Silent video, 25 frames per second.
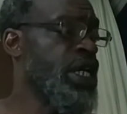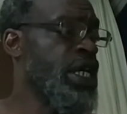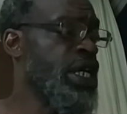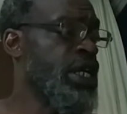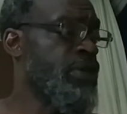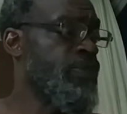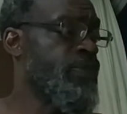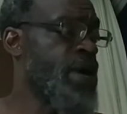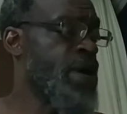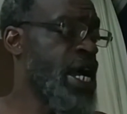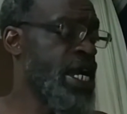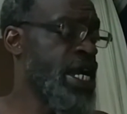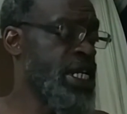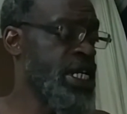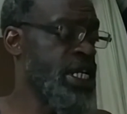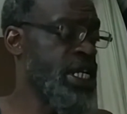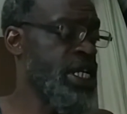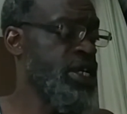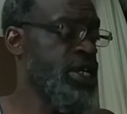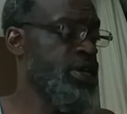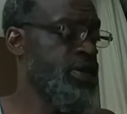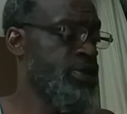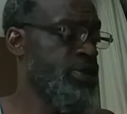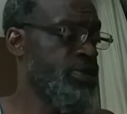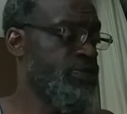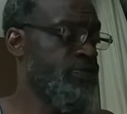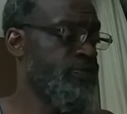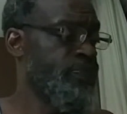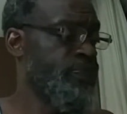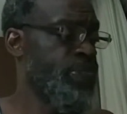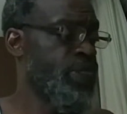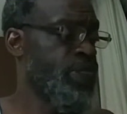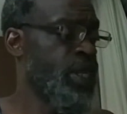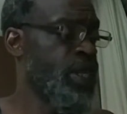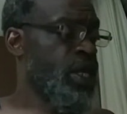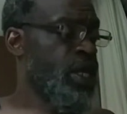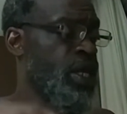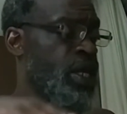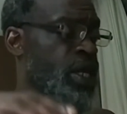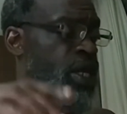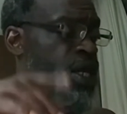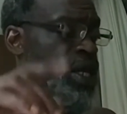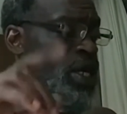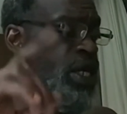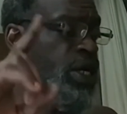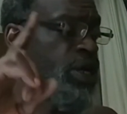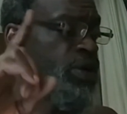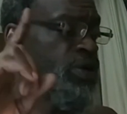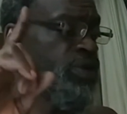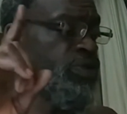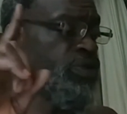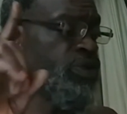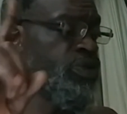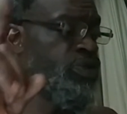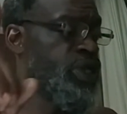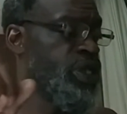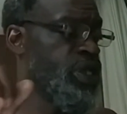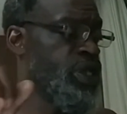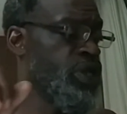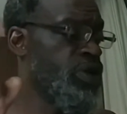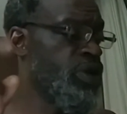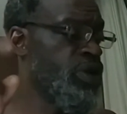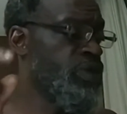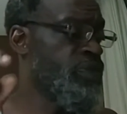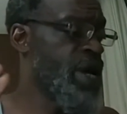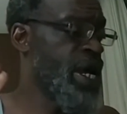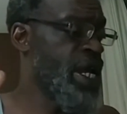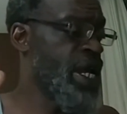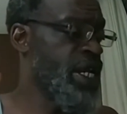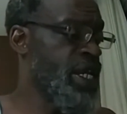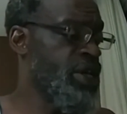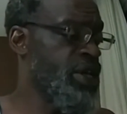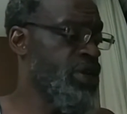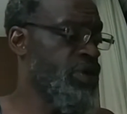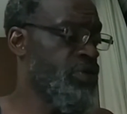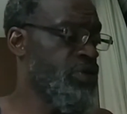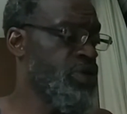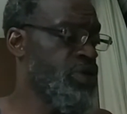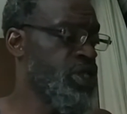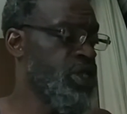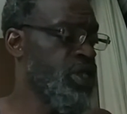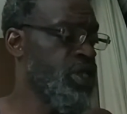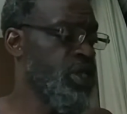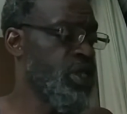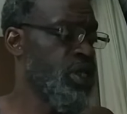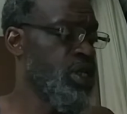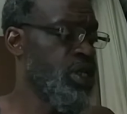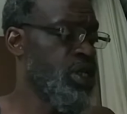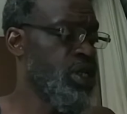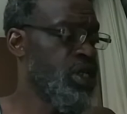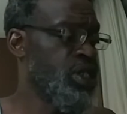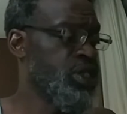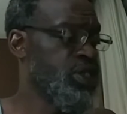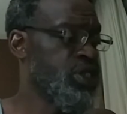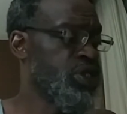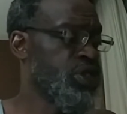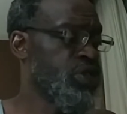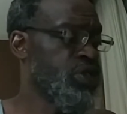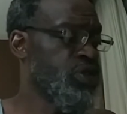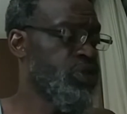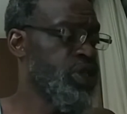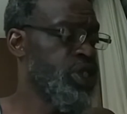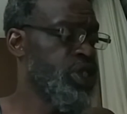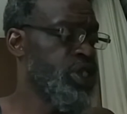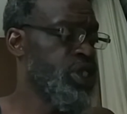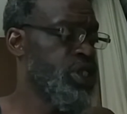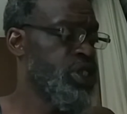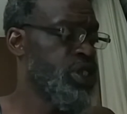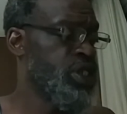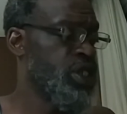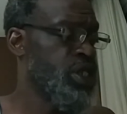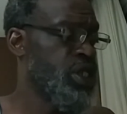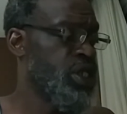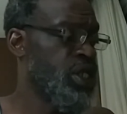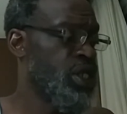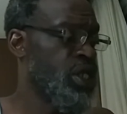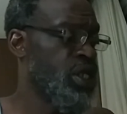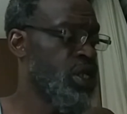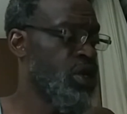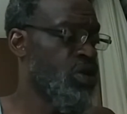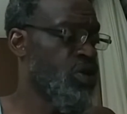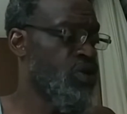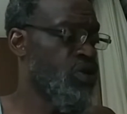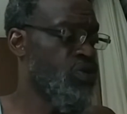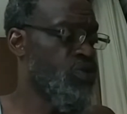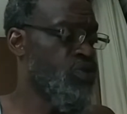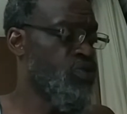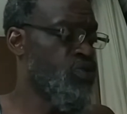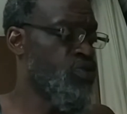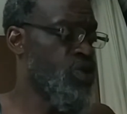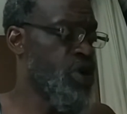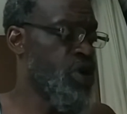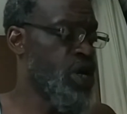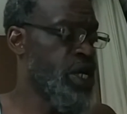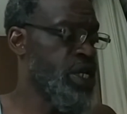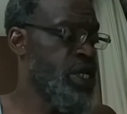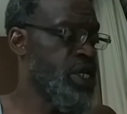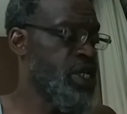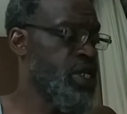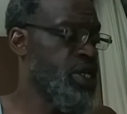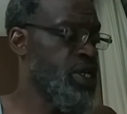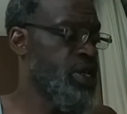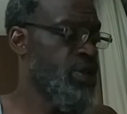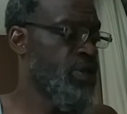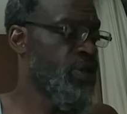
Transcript: and the pineal. Well, we know the pineal only secretes one